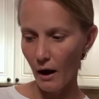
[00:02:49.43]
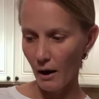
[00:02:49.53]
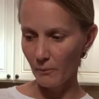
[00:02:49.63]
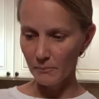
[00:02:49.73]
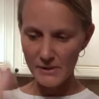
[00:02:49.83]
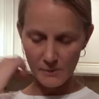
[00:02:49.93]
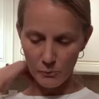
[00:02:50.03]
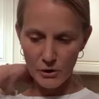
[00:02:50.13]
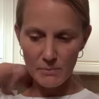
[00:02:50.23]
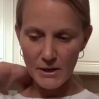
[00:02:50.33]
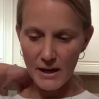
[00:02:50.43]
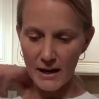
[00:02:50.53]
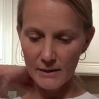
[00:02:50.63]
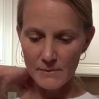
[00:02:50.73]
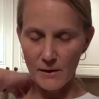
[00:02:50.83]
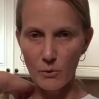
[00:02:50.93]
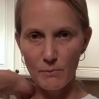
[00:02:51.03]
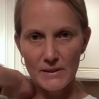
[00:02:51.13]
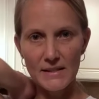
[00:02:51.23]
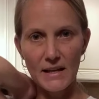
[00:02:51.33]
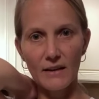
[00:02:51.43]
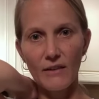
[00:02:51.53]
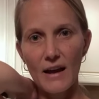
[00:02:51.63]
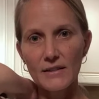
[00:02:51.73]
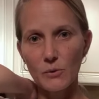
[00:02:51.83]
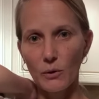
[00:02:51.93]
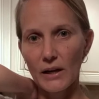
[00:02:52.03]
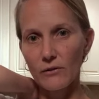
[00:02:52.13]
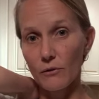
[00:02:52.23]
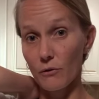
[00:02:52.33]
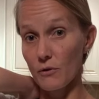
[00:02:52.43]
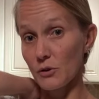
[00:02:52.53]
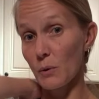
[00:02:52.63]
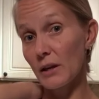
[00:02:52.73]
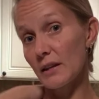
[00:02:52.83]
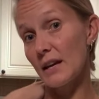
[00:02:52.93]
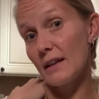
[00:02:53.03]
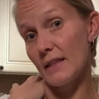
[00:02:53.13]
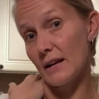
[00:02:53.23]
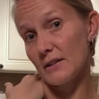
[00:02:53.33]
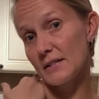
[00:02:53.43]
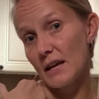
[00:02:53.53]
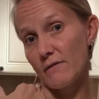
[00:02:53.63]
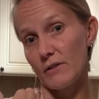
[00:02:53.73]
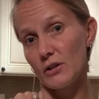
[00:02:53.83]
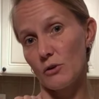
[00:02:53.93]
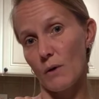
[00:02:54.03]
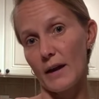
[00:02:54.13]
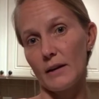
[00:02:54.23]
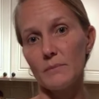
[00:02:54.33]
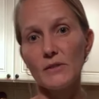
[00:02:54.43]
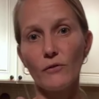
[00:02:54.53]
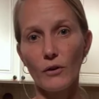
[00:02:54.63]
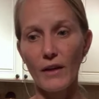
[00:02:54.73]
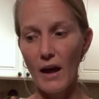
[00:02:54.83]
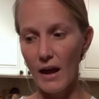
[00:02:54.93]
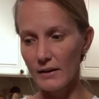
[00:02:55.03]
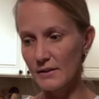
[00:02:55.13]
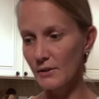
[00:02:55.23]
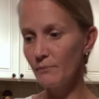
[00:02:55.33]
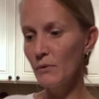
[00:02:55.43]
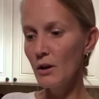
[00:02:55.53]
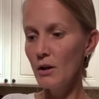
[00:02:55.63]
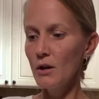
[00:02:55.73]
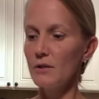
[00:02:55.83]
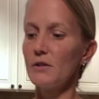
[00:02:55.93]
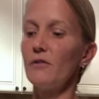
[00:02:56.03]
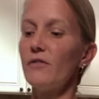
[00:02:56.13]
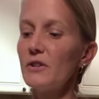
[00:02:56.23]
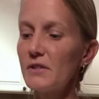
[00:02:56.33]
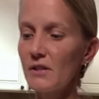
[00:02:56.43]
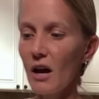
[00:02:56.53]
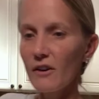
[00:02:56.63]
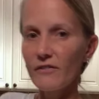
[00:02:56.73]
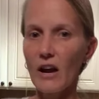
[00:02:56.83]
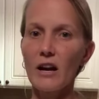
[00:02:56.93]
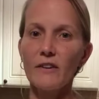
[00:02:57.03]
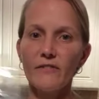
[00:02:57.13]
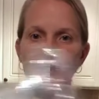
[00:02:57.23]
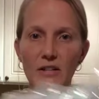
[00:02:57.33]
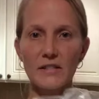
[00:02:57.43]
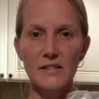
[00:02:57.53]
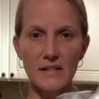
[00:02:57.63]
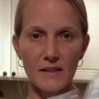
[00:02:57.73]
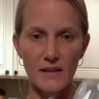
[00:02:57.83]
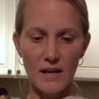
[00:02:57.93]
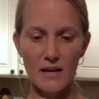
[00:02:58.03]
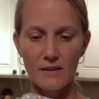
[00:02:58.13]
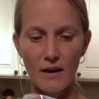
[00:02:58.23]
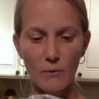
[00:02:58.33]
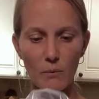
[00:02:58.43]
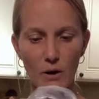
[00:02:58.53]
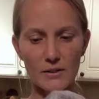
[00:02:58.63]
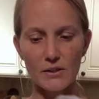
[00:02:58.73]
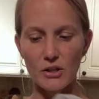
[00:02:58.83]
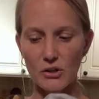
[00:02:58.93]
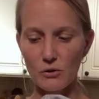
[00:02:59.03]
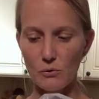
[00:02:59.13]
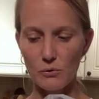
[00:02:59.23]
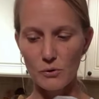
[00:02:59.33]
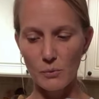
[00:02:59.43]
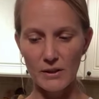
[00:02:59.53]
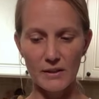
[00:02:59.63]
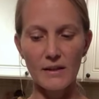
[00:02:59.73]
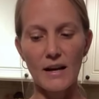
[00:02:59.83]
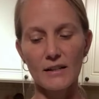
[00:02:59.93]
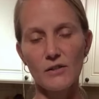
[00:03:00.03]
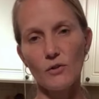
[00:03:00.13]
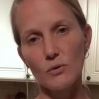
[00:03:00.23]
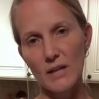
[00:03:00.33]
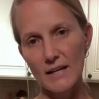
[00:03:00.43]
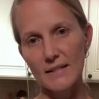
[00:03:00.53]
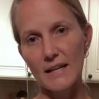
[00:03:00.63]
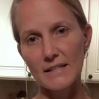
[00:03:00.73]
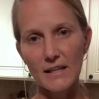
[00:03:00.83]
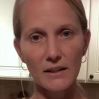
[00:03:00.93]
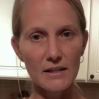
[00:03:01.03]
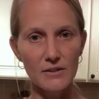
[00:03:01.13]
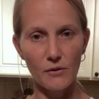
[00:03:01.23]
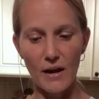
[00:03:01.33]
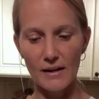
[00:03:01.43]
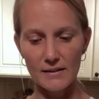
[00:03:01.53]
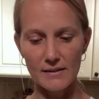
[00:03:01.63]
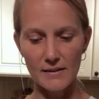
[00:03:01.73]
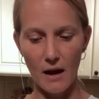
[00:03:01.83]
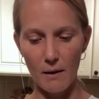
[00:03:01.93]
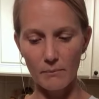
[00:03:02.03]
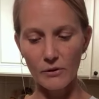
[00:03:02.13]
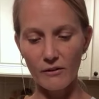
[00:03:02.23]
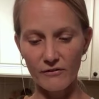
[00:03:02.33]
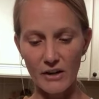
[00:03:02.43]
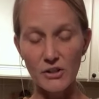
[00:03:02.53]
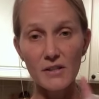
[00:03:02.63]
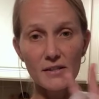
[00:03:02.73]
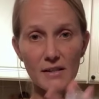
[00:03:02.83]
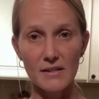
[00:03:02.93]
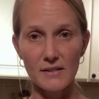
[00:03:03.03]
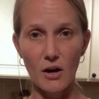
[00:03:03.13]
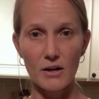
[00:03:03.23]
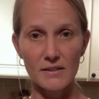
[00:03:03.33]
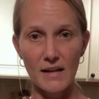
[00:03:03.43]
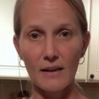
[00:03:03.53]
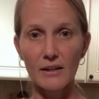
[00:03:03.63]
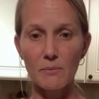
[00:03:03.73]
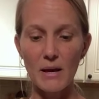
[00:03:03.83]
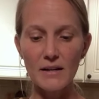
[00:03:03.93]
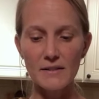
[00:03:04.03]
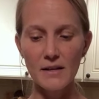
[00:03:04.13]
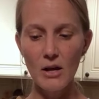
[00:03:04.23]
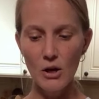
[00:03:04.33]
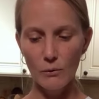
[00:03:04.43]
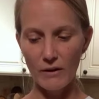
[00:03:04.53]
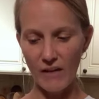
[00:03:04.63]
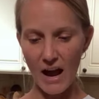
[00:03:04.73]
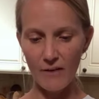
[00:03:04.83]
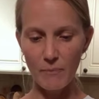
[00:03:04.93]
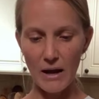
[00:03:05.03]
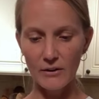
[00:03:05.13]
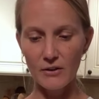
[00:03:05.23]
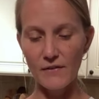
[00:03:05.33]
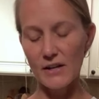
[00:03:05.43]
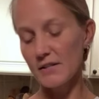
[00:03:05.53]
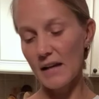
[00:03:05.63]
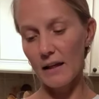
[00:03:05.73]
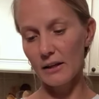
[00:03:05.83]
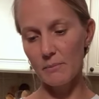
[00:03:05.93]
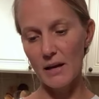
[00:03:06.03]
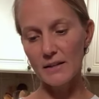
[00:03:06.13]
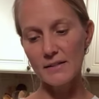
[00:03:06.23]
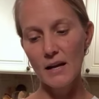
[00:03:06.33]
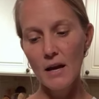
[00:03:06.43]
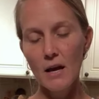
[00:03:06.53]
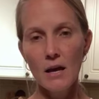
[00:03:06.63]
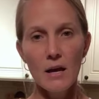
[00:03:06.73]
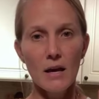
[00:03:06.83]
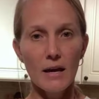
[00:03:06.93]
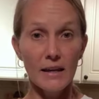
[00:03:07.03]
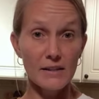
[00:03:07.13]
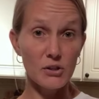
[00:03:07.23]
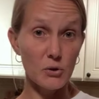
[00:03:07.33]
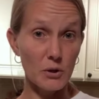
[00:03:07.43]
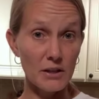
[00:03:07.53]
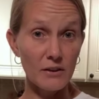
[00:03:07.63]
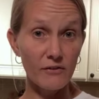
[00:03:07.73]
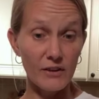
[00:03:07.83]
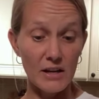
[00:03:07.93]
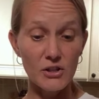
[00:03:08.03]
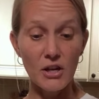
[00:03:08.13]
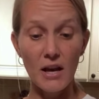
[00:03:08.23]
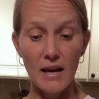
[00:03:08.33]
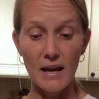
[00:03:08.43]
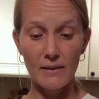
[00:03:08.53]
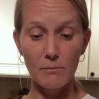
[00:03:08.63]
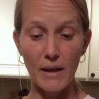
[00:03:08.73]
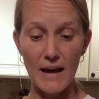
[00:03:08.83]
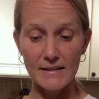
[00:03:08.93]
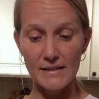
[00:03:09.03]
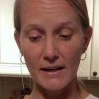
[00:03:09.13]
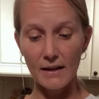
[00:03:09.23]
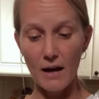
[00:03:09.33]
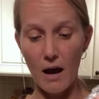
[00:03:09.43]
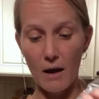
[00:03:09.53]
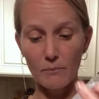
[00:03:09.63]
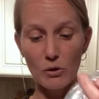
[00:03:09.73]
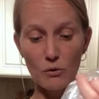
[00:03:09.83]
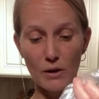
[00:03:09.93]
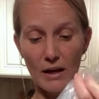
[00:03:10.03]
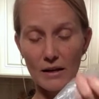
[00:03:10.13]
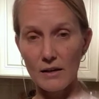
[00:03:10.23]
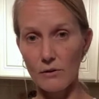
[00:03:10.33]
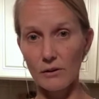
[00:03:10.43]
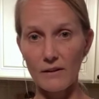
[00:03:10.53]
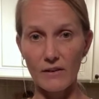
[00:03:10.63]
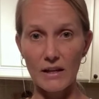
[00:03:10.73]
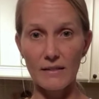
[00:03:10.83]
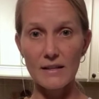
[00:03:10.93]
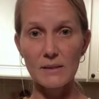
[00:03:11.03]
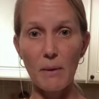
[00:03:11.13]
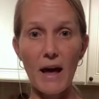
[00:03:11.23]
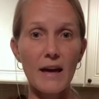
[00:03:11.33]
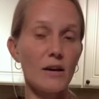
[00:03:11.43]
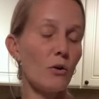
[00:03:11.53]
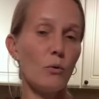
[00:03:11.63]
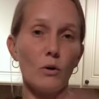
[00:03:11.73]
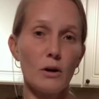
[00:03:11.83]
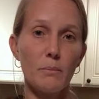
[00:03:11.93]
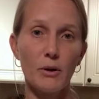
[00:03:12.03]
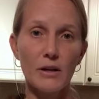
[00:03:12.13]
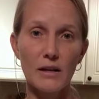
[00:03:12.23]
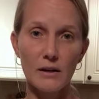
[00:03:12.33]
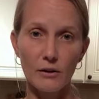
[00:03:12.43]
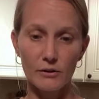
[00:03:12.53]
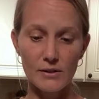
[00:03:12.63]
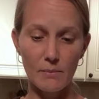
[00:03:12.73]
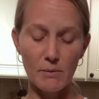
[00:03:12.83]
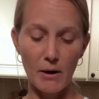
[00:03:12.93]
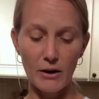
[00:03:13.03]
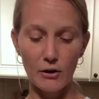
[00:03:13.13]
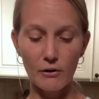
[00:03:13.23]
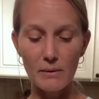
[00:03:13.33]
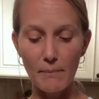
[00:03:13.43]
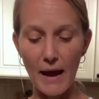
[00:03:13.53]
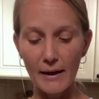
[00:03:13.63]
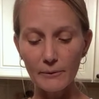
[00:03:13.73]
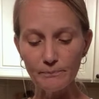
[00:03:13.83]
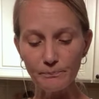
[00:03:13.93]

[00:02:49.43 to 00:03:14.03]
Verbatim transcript: Um, some repeat items that we've been seeing a lot, so we'll get through those quickly and then I'll save the new items for the end. So first off, our first thing that we want to use within the next few days, ideally, that it's um, the freshest, is our salad mix. We have a half pounder of our salad mix. gets stored in the fridge in plastic. Um, you can either leave it in this bag or put it in a Debbie Meyer green bag.